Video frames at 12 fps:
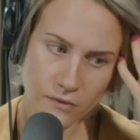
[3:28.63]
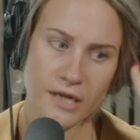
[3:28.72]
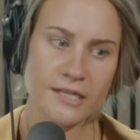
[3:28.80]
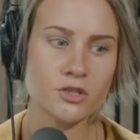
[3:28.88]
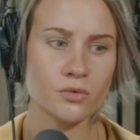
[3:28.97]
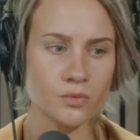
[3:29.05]

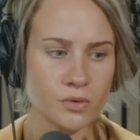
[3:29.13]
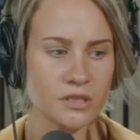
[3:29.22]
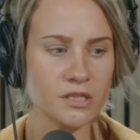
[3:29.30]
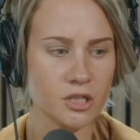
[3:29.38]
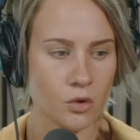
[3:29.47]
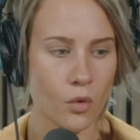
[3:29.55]
It's a
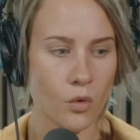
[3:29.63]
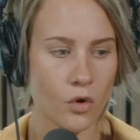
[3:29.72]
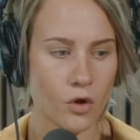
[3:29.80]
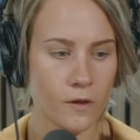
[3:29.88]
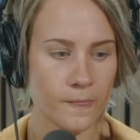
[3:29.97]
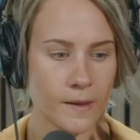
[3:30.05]
really
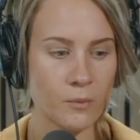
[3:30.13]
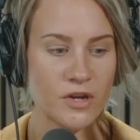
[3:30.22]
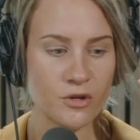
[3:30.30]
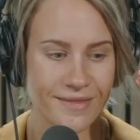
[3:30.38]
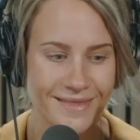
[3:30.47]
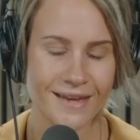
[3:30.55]
cool, when
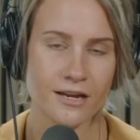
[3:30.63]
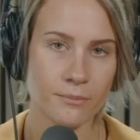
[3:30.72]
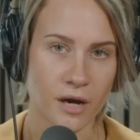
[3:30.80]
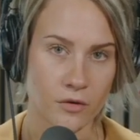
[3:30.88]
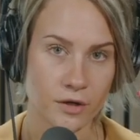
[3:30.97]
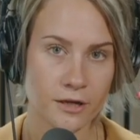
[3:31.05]
you think
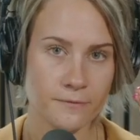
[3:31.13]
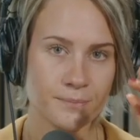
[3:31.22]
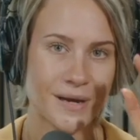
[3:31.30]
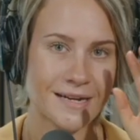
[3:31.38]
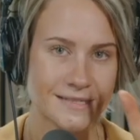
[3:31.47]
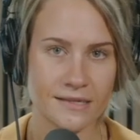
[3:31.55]
about it,
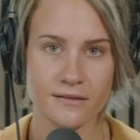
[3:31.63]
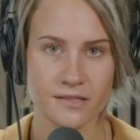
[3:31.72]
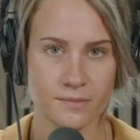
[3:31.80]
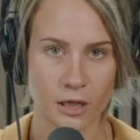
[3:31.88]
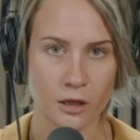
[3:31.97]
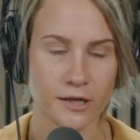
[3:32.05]
I say this
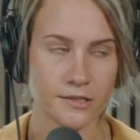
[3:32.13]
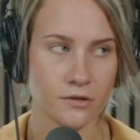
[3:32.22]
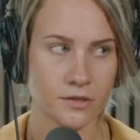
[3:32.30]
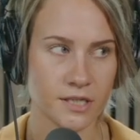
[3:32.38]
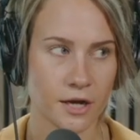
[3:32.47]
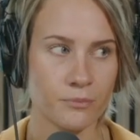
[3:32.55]
to my clients all
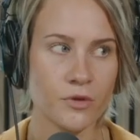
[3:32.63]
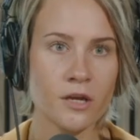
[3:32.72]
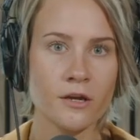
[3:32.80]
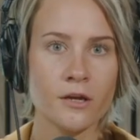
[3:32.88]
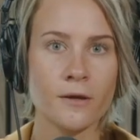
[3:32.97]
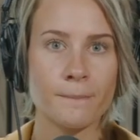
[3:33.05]
the time,
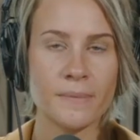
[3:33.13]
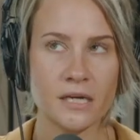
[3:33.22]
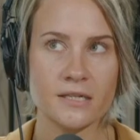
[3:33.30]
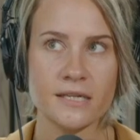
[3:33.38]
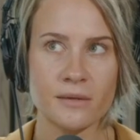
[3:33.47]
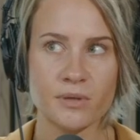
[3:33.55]

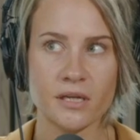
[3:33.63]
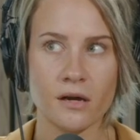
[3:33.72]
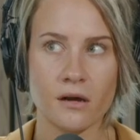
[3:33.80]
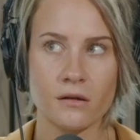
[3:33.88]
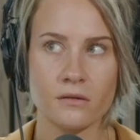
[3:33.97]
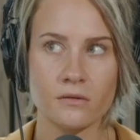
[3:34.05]
because
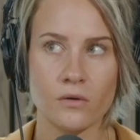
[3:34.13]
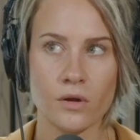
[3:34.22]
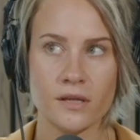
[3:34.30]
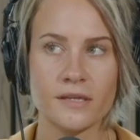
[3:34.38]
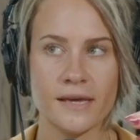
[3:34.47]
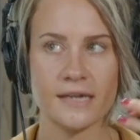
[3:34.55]
IPL,
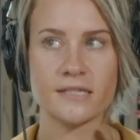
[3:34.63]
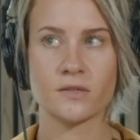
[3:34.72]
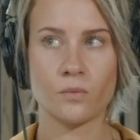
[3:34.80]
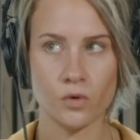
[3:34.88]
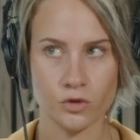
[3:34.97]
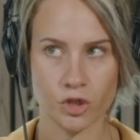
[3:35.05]
yes,
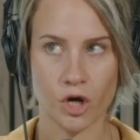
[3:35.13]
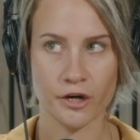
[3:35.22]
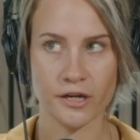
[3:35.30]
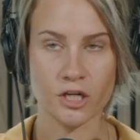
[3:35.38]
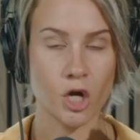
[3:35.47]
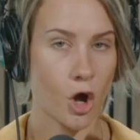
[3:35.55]
we'll
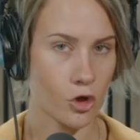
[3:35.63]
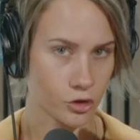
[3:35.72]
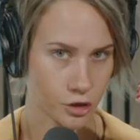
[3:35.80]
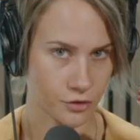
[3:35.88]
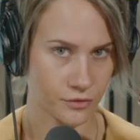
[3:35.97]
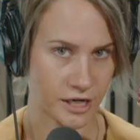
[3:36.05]
target color
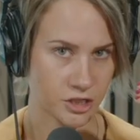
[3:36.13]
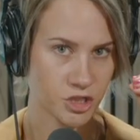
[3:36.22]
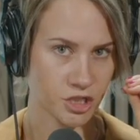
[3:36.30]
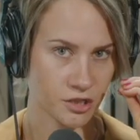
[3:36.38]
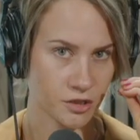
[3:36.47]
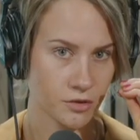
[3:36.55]

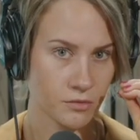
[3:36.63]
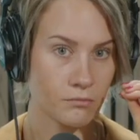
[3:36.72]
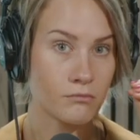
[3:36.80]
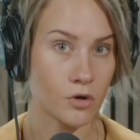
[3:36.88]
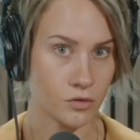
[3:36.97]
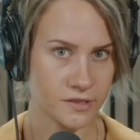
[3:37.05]
correction
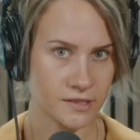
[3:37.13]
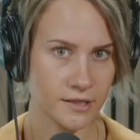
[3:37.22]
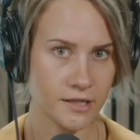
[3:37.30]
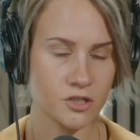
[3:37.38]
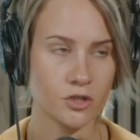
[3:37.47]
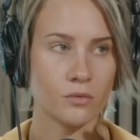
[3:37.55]

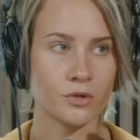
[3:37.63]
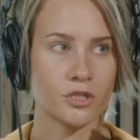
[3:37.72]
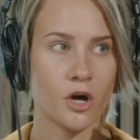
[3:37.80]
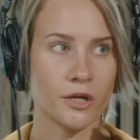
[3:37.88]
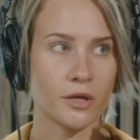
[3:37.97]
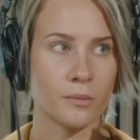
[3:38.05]
mostly. So we're
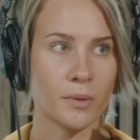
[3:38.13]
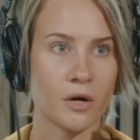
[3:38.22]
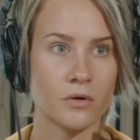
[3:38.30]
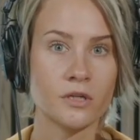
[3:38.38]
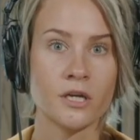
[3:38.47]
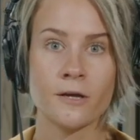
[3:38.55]
talking
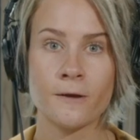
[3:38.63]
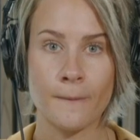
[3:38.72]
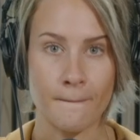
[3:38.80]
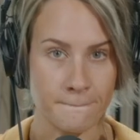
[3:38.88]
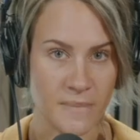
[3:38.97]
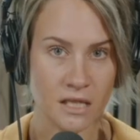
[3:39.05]
about
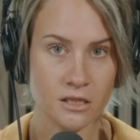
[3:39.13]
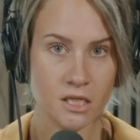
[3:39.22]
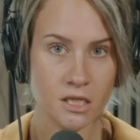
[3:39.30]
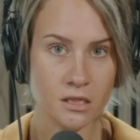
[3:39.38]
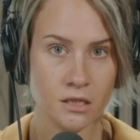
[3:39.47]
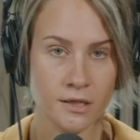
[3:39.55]

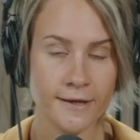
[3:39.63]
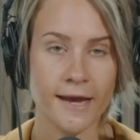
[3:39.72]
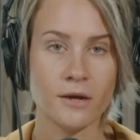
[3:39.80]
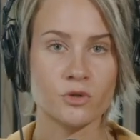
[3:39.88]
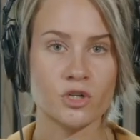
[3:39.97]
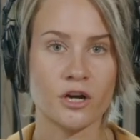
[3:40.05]
melanin
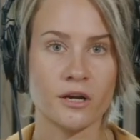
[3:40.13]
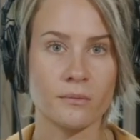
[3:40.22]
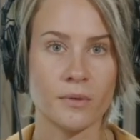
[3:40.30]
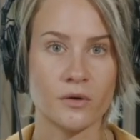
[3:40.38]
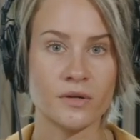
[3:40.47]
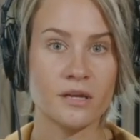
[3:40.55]
and we're talking
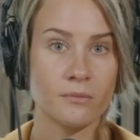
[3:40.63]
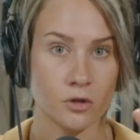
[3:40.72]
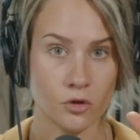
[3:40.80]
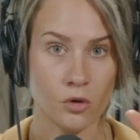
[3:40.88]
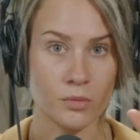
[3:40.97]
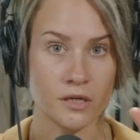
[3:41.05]
about
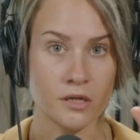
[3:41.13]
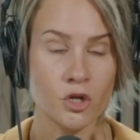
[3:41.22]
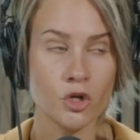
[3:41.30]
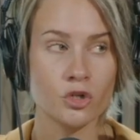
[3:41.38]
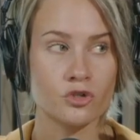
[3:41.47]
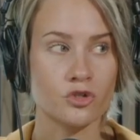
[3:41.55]
hemoglobin.
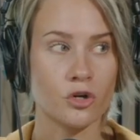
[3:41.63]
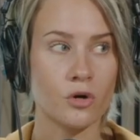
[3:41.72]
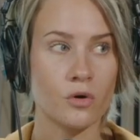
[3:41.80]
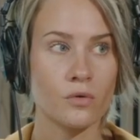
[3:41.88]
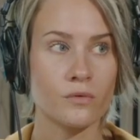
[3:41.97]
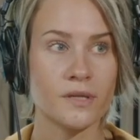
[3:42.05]

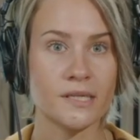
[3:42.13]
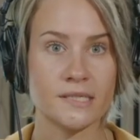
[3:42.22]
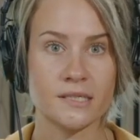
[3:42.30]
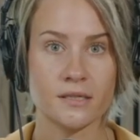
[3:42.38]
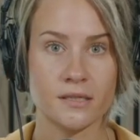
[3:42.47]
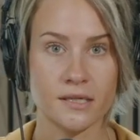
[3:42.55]
So
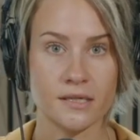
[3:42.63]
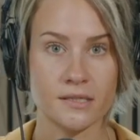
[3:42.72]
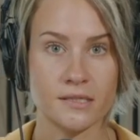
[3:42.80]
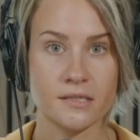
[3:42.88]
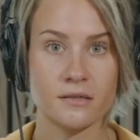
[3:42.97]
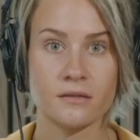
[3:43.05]
this
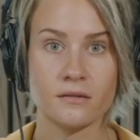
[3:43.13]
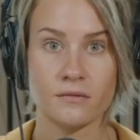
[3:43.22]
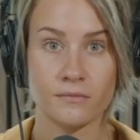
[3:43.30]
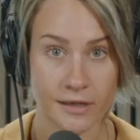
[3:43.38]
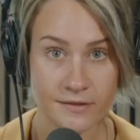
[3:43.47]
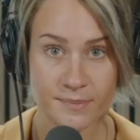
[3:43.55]
is
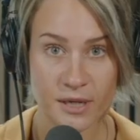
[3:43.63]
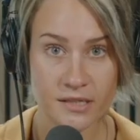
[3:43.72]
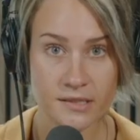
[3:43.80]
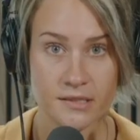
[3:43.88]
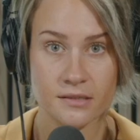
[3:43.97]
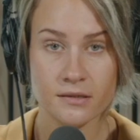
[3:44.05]
brown
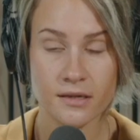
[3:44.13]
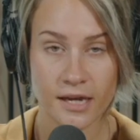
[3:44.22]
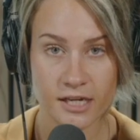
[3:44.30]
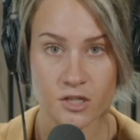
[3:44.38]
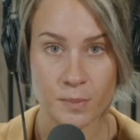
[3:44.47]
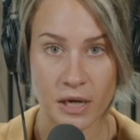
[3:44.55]
spots,
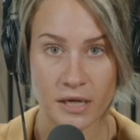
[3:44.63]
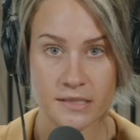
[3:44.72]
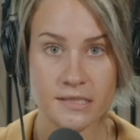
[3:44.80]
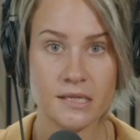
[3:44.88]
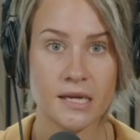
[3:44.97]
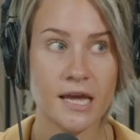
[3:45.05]
age
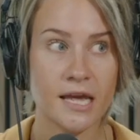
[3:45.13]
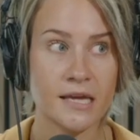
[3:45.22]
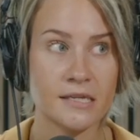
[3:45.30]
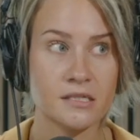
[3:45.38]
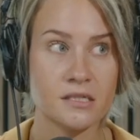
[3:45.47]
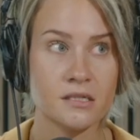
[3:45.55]
spots,
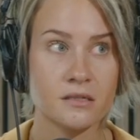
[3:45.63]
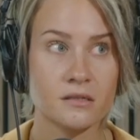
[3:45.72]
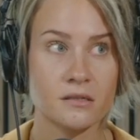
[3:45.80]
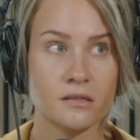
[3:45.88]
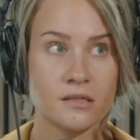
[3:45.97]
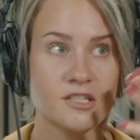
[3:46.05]
and
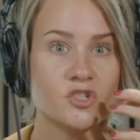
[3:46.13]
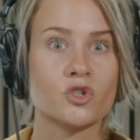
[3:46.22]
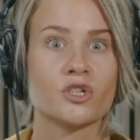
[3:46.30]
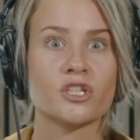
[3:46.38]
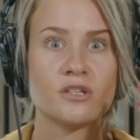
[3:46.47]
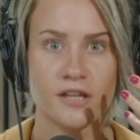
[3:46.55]

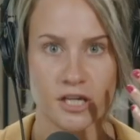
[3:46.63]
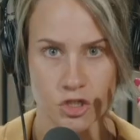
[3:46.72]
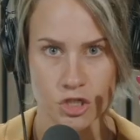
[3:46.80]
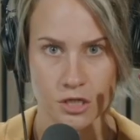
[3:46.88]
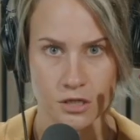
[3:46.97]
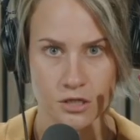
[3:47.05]

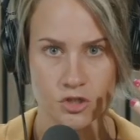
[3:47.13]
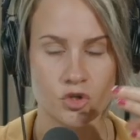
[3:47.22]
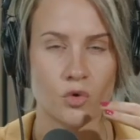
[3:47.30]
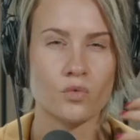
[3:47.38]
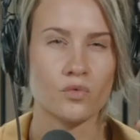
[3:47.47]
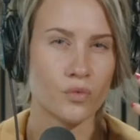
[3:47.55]
circulation.
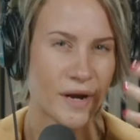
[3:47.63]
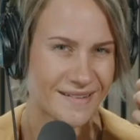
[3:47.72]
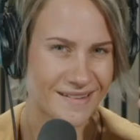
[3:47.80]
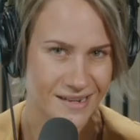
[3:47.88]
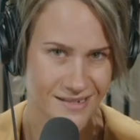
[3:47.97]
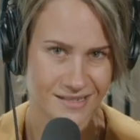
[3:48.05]
So
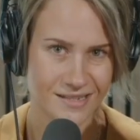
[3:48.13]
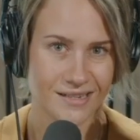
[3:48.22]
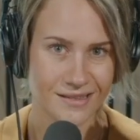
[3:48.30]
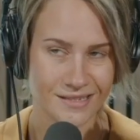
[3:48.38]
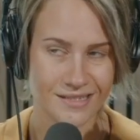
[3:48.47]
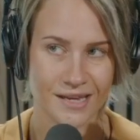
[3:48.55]
redness in
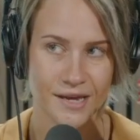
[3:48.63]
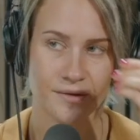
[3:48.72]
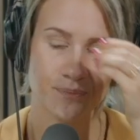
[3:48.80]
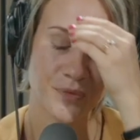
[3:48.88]
the skin.